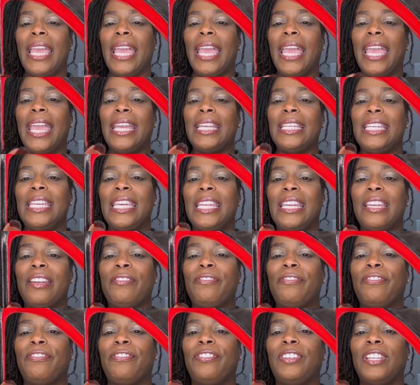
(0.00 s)
and get it
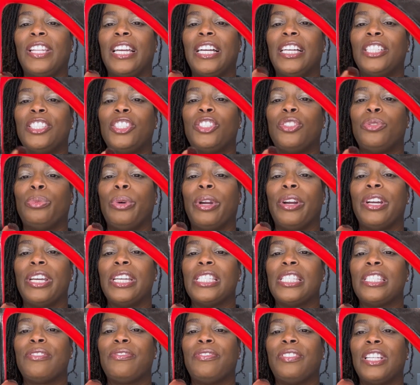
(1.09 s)
flush, where
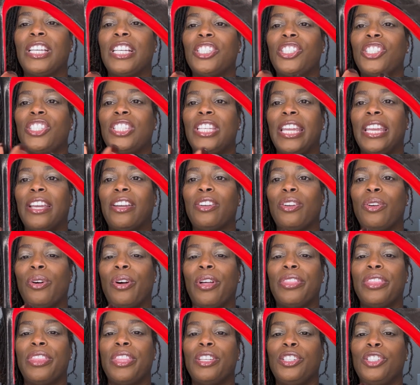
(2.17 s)
it's flush down
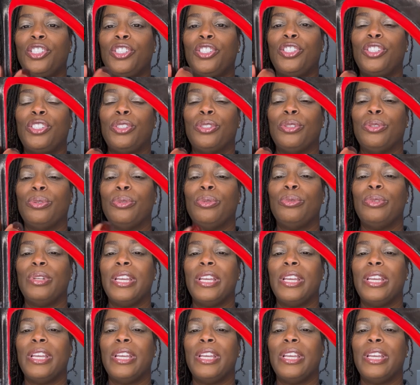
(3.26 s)
on the shoe.